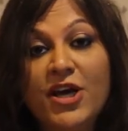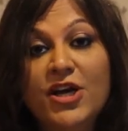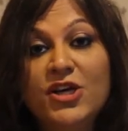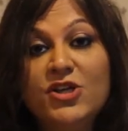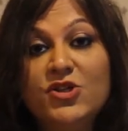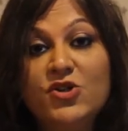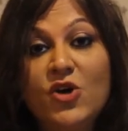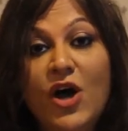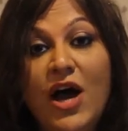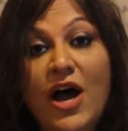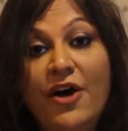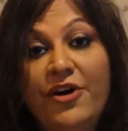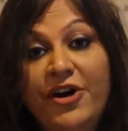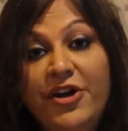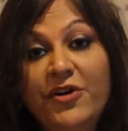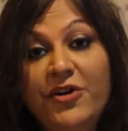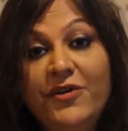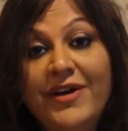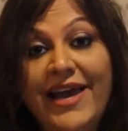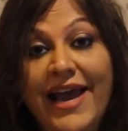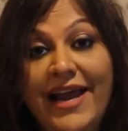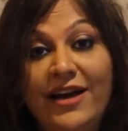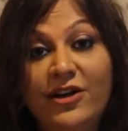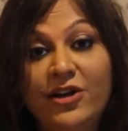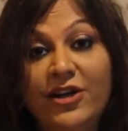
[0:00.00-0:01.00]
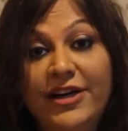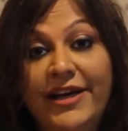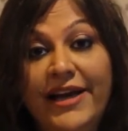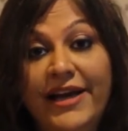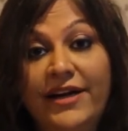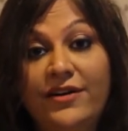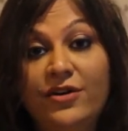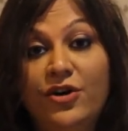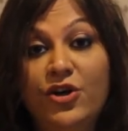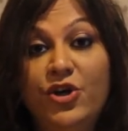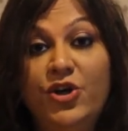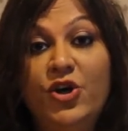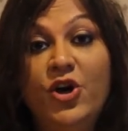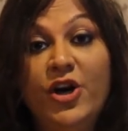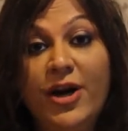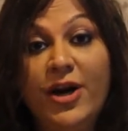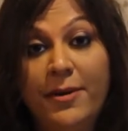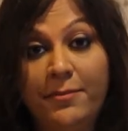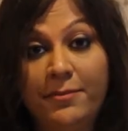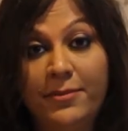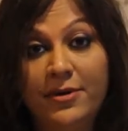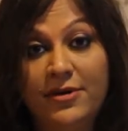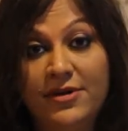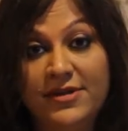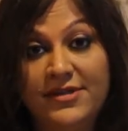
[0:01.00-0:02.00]
So how do you calculate your
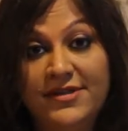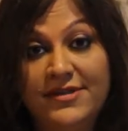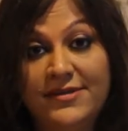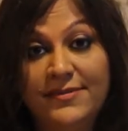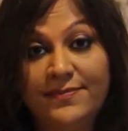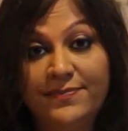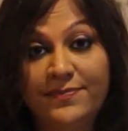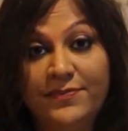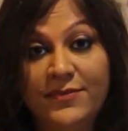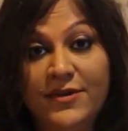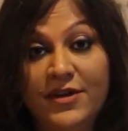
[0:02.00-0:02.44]
numbers?